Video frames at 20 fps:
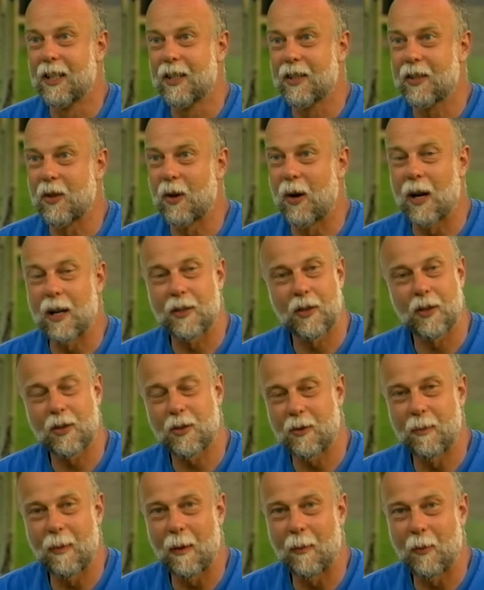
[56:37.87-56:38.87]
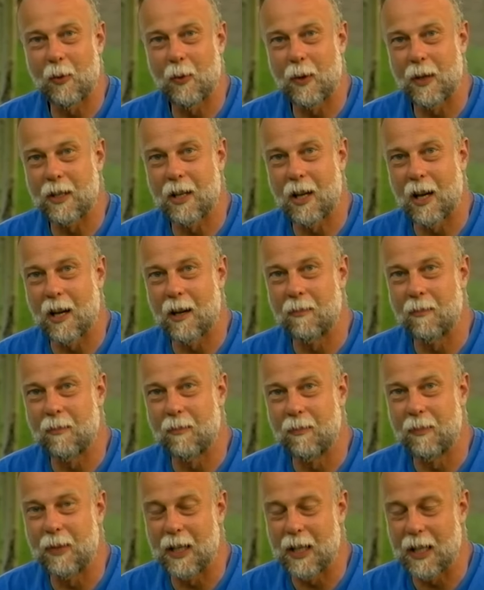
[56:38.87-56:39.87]
So I just remember one
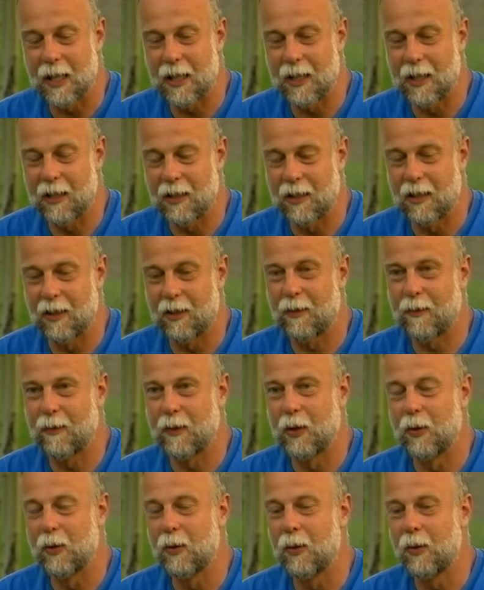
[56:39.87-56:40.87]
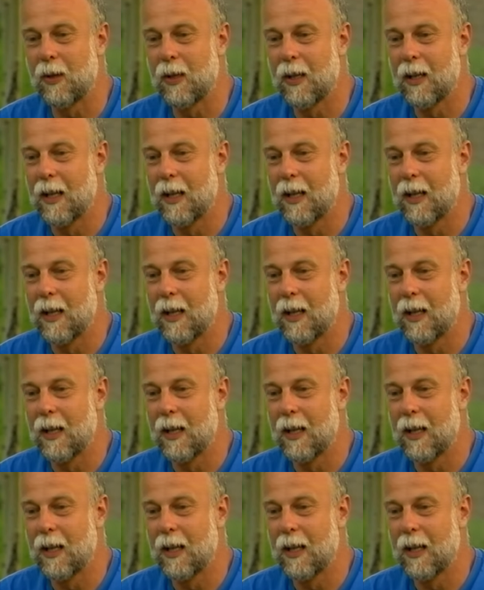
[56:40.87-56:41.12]
time being in an interview